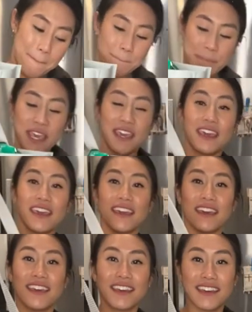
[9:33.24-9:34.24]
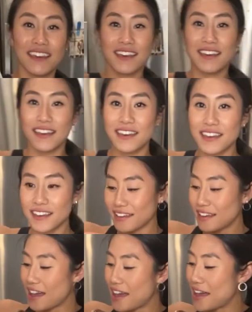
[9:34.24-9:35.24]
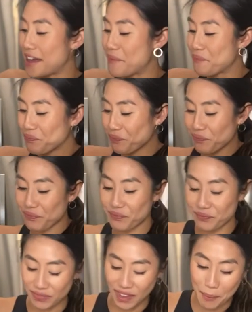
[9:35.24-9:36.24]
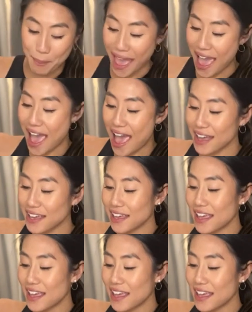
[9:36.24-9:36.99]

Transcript: big bag.